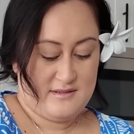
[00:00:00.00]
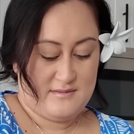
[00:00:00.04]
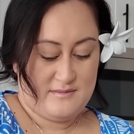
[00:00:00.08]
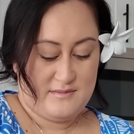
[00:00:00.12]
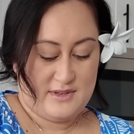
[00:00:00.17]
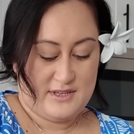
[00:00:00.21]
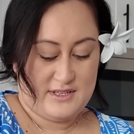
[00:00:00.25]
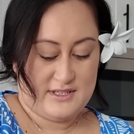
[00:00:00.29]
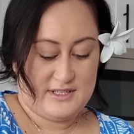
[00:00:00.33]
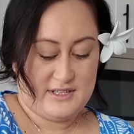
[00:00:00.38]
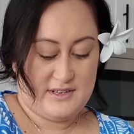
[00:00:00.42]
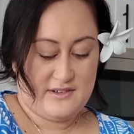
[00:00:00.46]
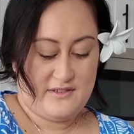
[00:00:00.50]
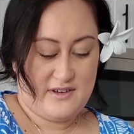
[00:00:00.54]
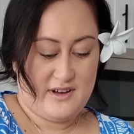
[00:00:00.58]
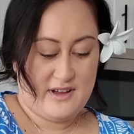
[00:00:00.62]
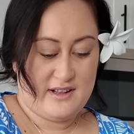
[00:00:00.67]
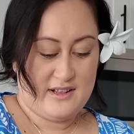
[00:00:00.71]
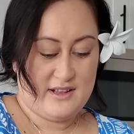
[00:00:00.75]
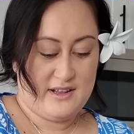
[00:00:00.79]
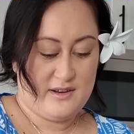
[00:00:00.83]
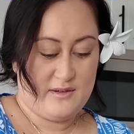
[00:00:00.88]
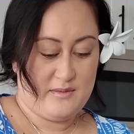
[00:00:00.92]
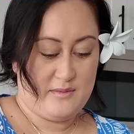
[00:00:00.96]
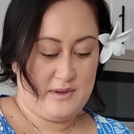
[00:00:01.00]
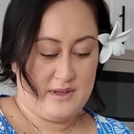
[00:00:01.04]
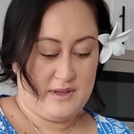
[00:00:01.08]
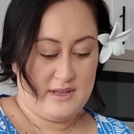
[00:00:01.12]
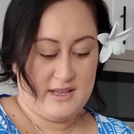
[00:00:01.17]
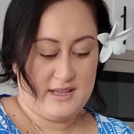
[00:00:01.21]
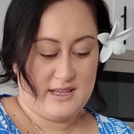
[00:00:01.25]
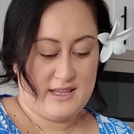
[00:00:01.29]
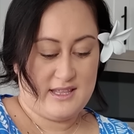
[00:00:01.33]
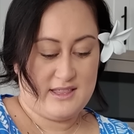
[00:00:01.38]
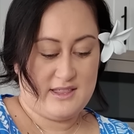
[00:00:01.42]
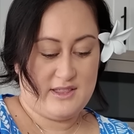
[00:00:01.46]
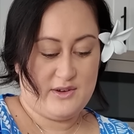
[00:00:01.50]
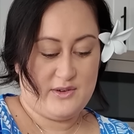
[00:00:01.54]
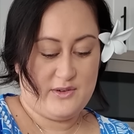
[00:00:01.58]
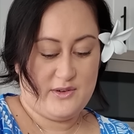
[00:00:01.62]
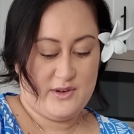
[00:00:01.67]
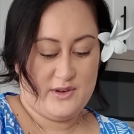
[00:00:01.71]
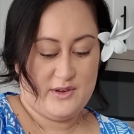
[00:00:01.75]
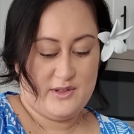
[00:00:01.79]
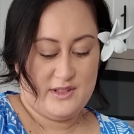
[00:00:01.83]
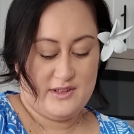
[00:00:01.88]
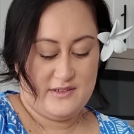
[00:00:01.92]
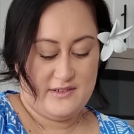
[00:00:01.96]
mix it around a little bit, get the
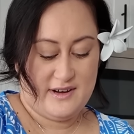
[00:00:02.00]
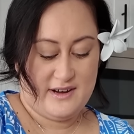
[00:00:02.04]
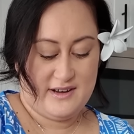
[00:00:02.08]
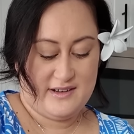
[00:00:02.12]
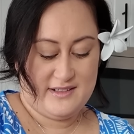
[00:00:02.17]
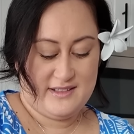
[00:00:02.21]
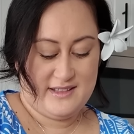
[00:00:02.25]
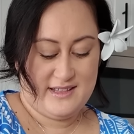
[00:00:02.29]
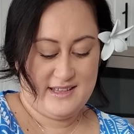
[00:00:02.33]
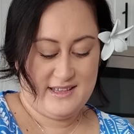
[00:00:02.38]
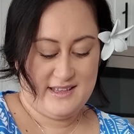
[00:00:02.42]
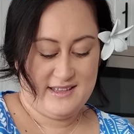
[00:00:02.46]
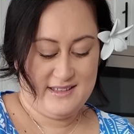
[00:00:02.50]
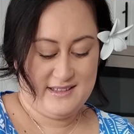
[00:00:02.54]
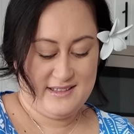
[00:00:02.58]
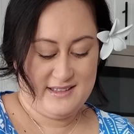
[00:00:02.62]
oil around there.